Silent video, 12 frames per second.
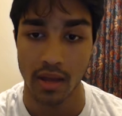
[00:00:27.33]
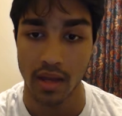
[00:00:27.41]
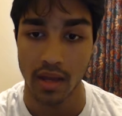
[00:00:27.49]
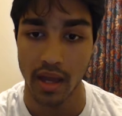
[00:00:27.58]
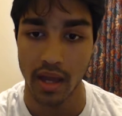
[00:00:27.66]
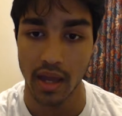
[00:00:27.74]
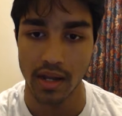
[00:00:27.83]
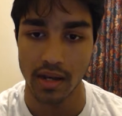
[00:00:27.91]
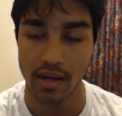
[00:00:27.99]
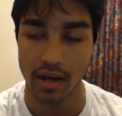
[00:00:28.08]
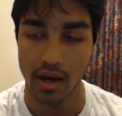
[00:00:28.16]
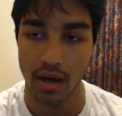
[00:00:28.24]

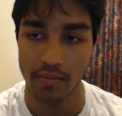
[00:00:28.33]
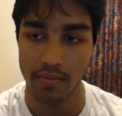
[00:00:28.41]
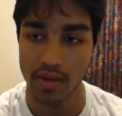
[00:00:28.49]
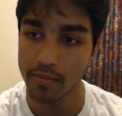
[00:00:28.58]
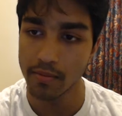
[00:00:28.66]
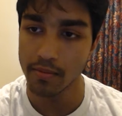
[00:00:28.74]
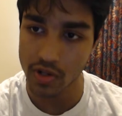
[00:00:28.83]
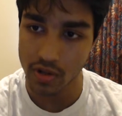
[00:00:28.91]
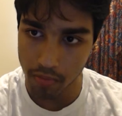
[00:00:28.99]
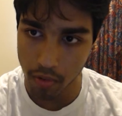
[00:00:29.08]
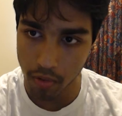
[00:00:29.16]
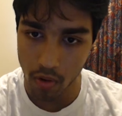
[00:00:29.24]
And even Mr.
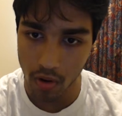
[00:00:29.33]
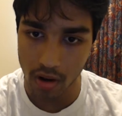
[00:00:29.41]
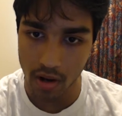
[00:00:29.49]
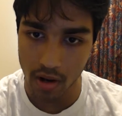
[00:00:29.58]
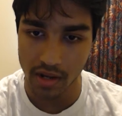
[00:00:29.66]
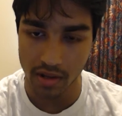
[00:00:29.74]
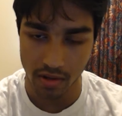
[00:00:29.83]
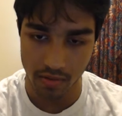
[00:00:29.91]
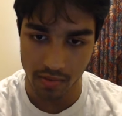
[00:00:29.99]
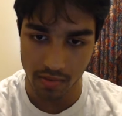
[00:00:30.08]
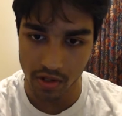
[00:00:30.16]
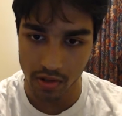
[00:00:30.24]
Lepore, and
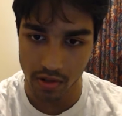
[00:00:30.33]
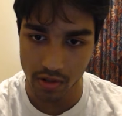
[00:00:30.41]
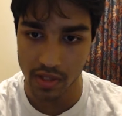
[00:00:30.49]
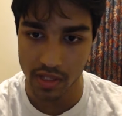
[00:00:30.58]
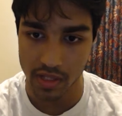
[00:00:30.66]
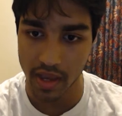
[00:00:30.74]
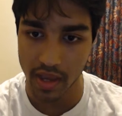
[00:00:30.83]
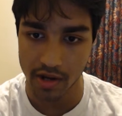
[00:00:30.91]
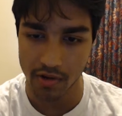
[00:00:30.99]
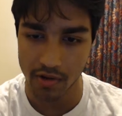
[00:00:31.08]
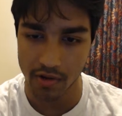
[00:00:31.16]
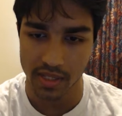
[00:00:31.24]
Mr. Lepore is the
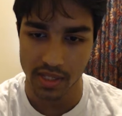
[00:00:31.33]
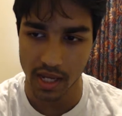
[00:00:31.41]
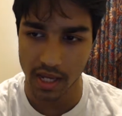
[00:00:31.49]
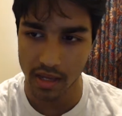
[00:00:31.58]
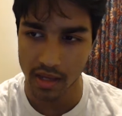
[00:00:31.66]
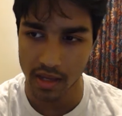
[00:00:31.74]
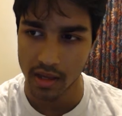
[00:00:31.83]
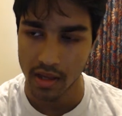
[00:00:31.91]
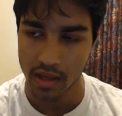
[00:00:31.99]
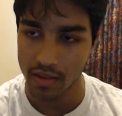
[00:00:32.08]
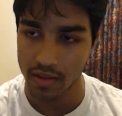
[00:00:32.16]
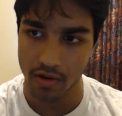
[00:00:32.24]
man who was sitting
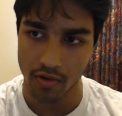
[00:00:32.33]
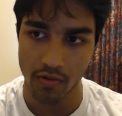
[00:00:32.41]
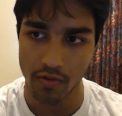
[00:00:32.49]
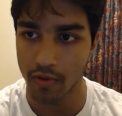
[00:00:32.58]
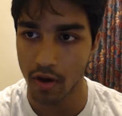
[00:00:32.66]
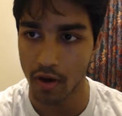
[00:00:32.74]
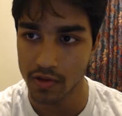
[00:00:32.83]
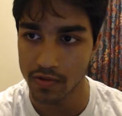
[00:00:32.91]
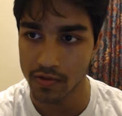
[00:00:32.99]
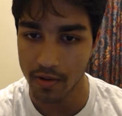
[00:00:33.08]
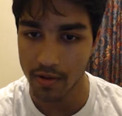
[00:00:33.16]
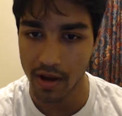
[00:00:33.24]
there, who follows
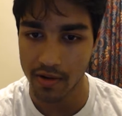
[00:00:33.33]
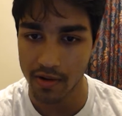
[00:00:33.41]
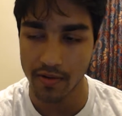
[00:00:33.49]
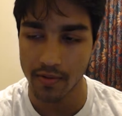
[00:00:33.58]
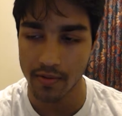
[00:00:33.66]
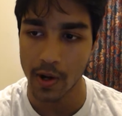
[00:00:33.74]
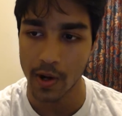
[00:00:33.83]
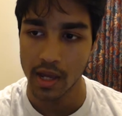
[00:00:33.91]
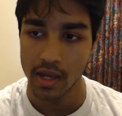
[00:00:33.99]
me around everywhere.